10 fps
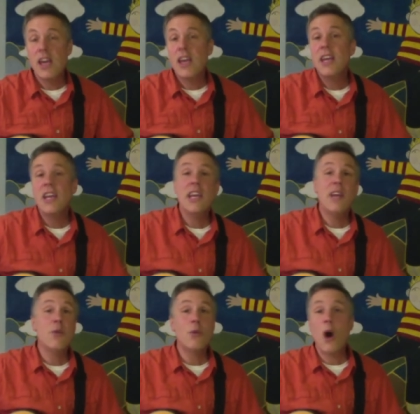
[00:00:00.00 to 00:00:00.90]

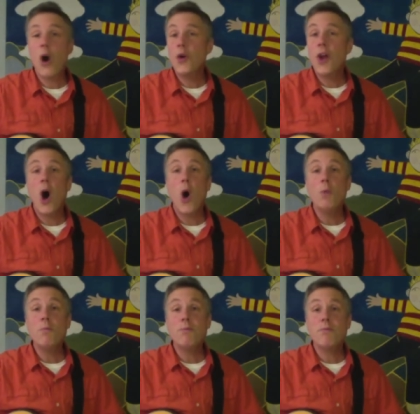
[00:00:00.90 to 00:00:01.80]
He rode
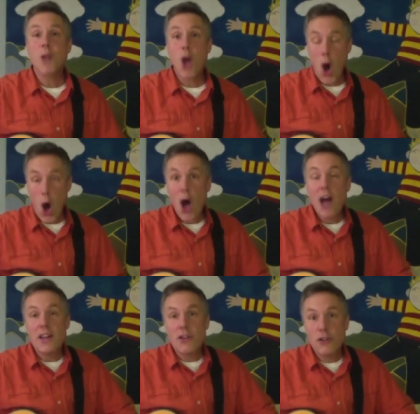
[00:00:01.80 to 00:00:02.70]
home
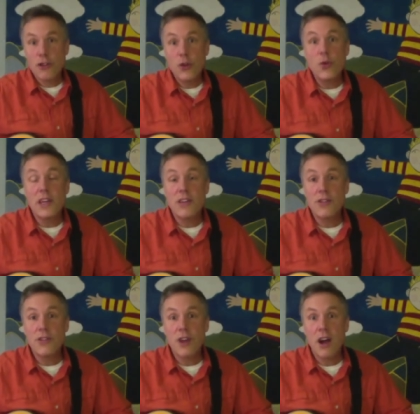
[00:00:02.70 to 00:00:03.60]
on a shooting
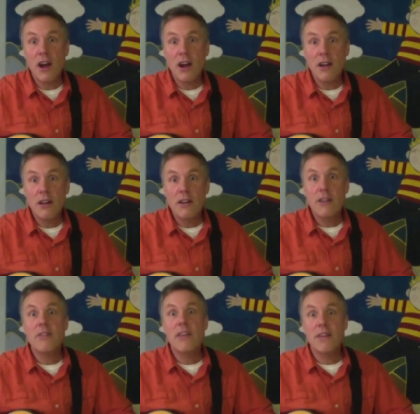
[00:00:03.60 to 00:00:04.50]
star
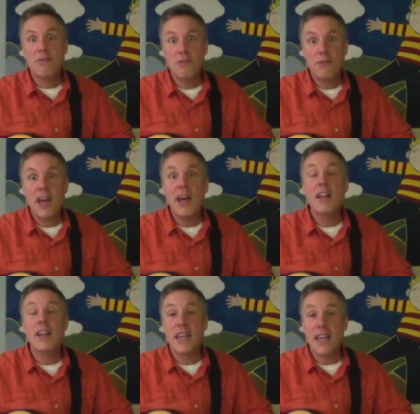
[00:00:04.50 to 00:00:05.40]
that fell
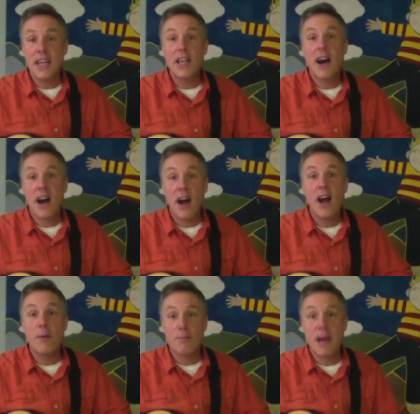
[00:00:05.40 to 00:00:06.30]
in
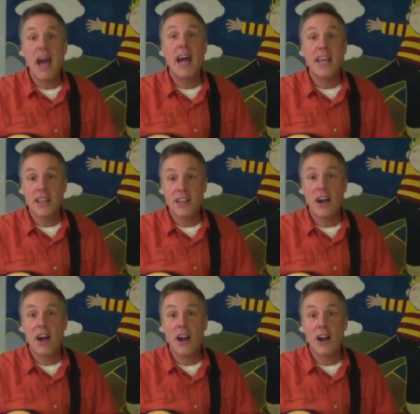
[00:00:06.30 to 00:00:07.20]
our
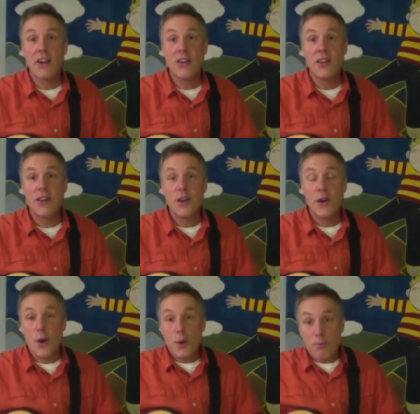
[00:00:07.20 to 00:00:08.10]
backyard.
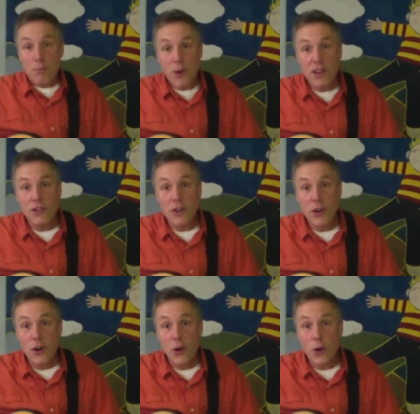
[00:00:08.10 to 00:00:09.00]
Boys and
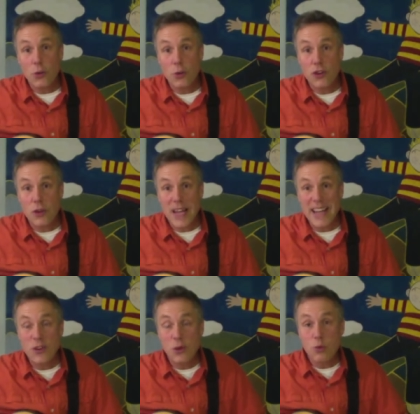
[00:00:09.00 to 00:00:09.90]
girls, would you
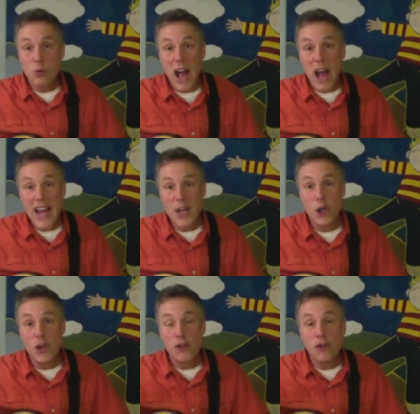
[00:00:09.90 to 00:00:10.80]
like to ride
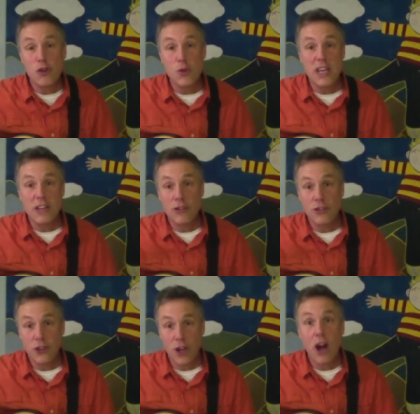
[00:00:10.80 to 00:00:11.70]
on a shooting
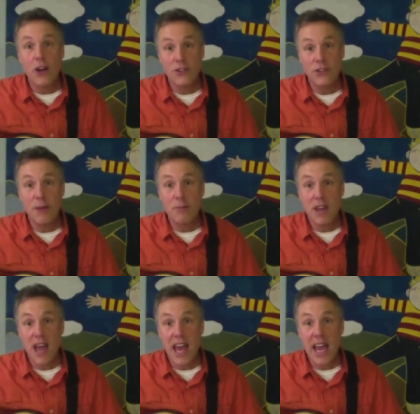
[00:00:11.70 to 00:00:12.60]
star
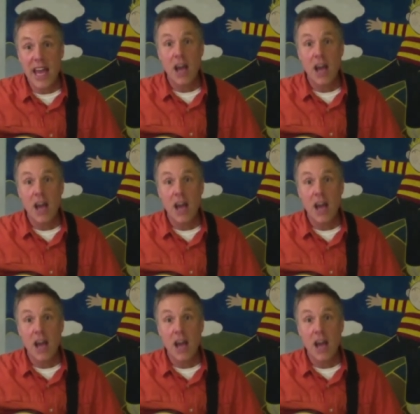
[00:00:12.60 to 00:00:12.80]
someday?